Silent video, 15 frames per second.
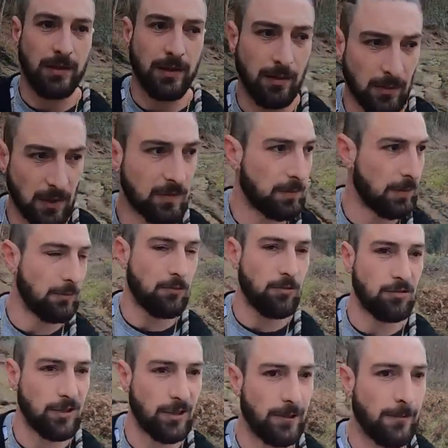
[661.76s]
That must be
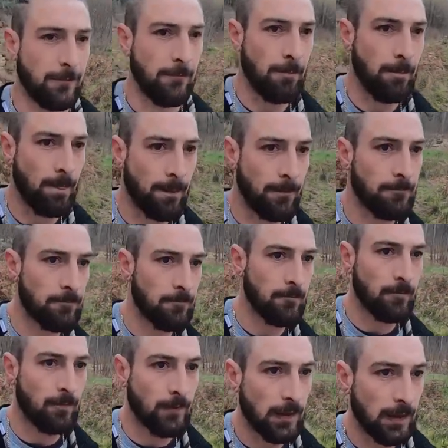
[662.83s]
water.
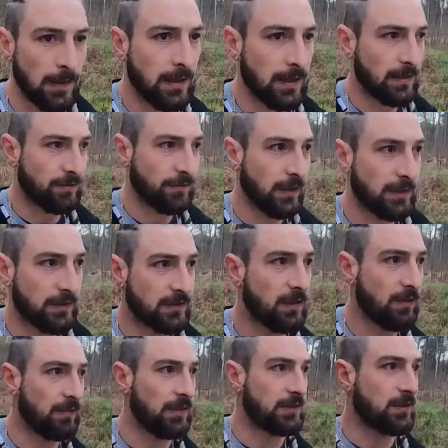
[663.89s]
That's fenced
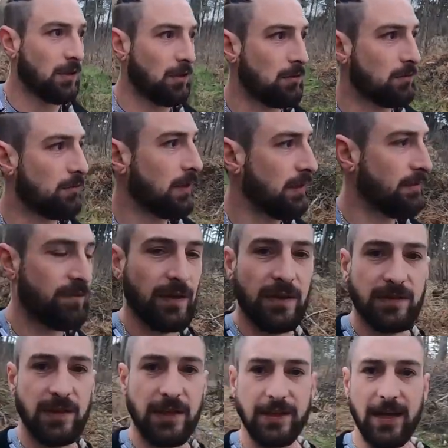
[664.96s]
off, it's got all green
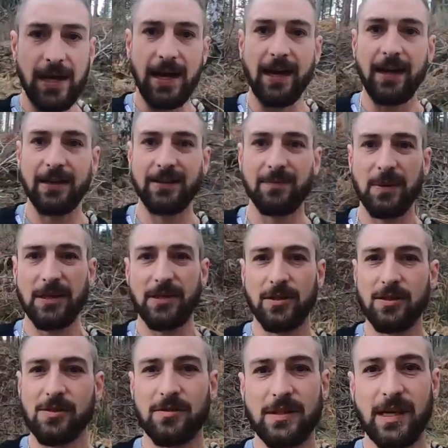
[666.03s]
things there. That is
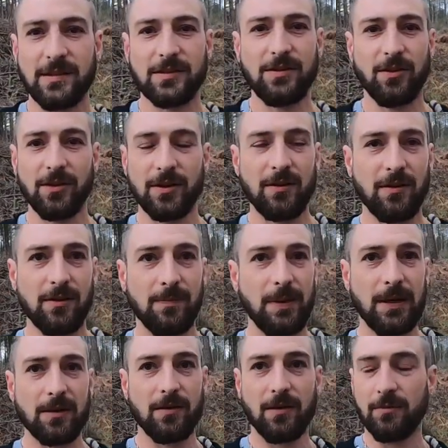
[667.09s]
being used. That's not the kind of
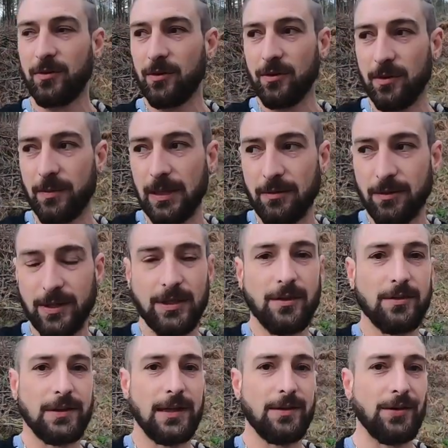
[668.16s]
bunker I'm talking about what they
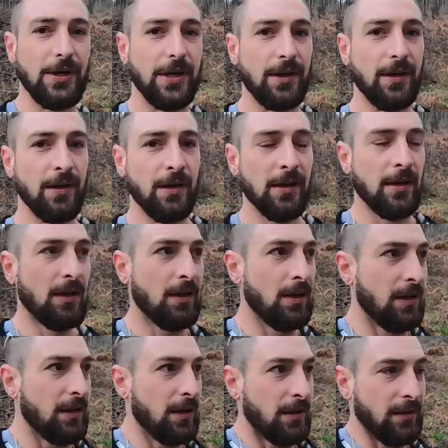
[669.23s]
got down there.
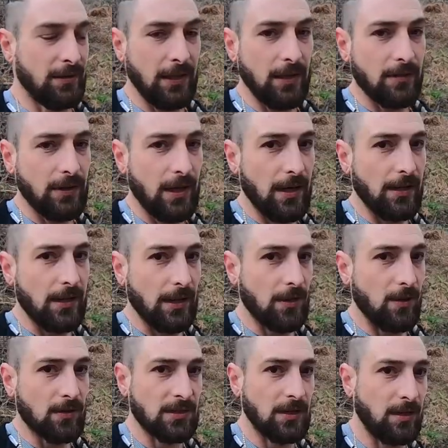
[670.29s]
Down there, they
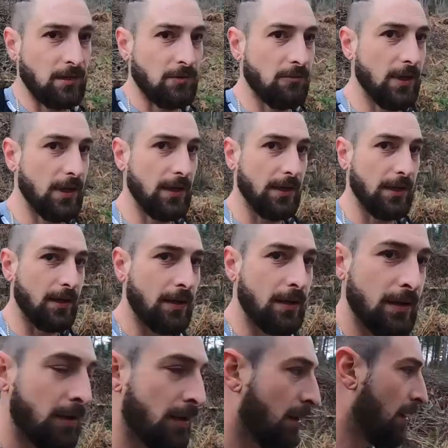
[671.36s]
got something really
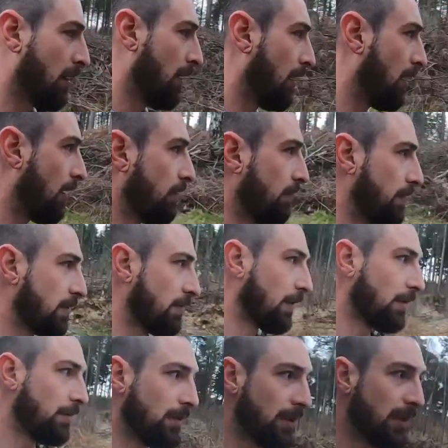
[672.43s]

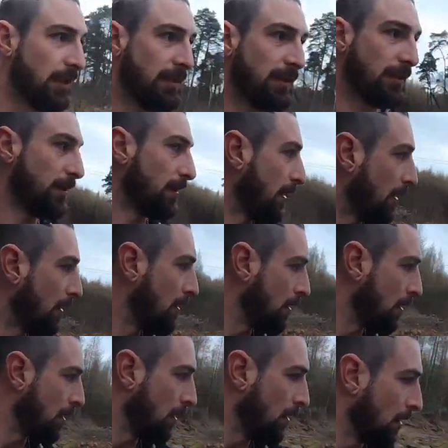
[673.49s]
overgrown and hidden and that.
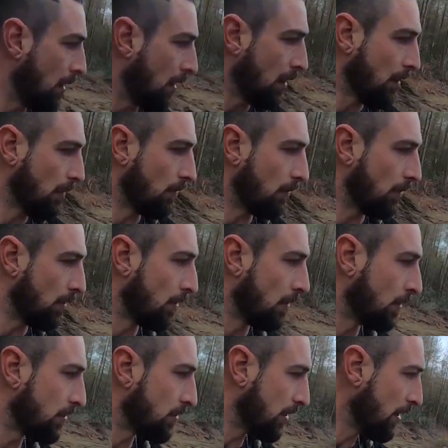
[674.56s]
Oh,
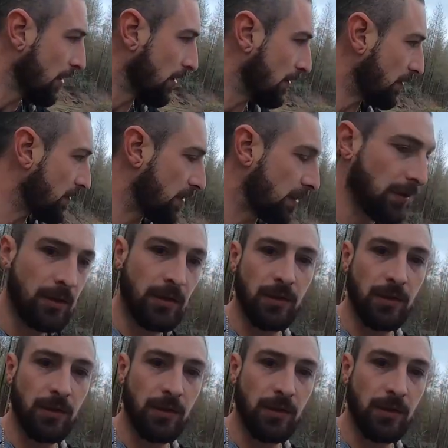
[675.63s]
geez.